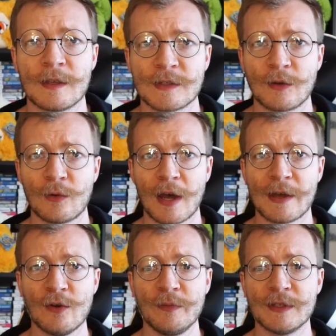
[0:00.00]
So I
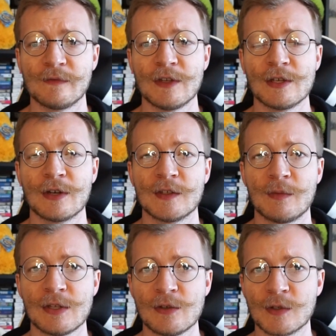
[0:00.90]
hope this video has
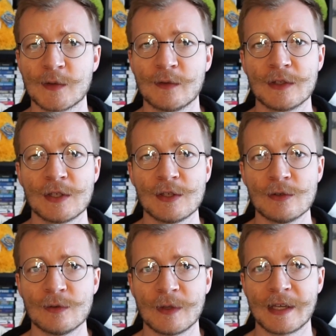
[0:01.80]
been useful to
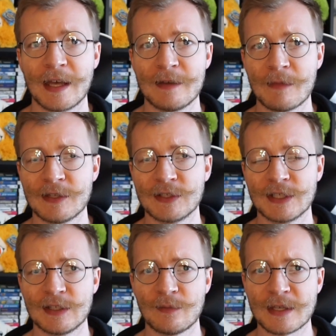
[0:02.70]
you. Like I mentioned
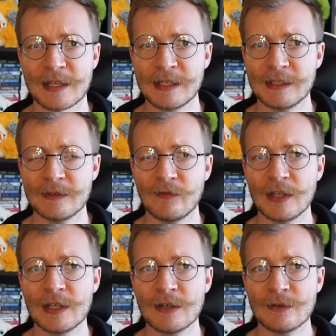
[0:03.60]
in the beginning of the
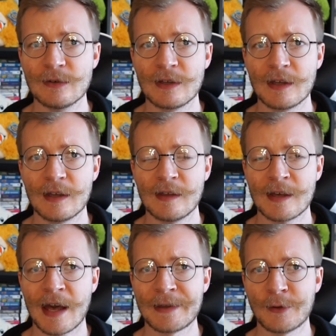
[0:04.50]
video,
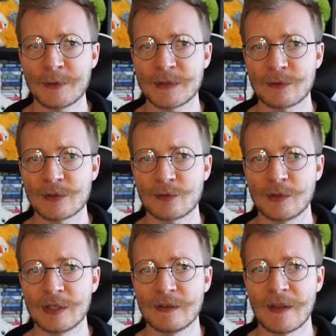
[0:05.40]
I noticed there was a
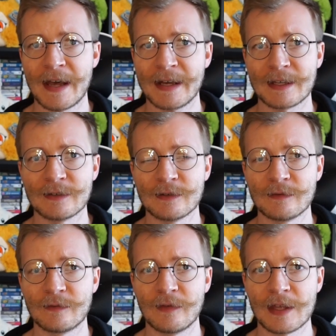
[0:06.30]
really lack of
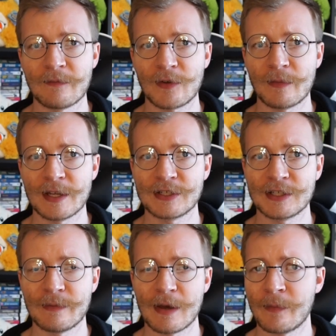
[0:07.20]
information
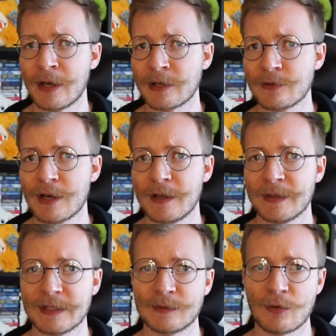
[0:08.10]
about Bakugan
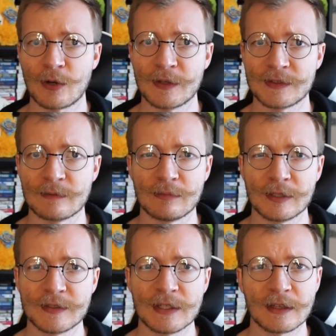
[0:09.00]
that's more on the
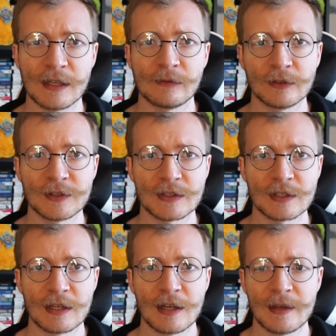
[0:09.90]
simplistic level, just
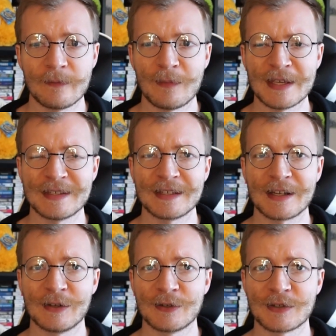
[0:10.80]
basic
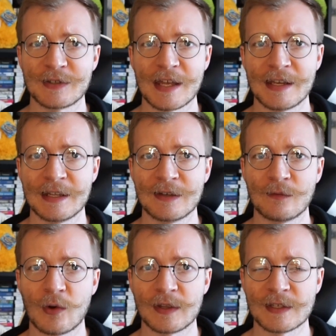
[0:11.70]
understanding of
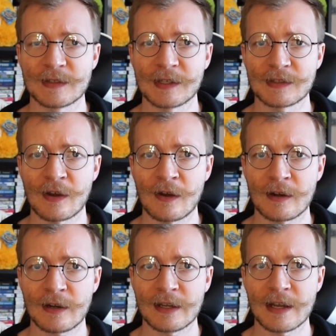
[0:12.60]
what these things
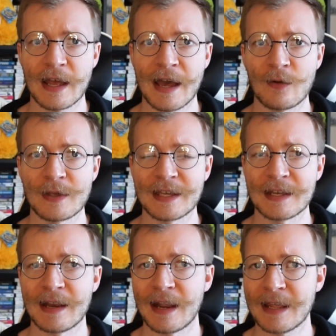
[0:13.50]
are and how we
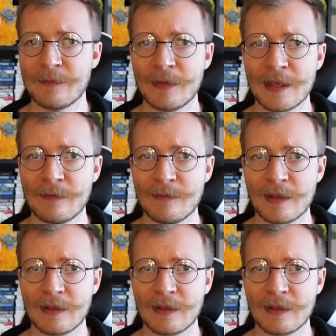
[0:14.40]
can name them,